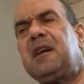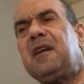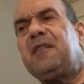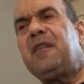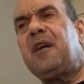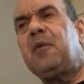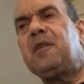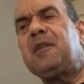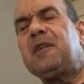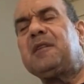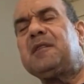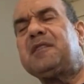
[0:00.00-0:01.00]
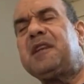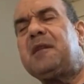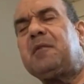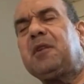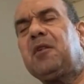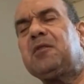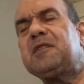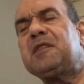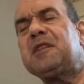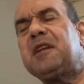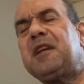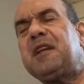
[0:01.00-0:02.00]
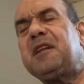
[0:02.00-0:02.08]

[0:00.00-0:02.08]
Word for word: if I wore the same clothes as a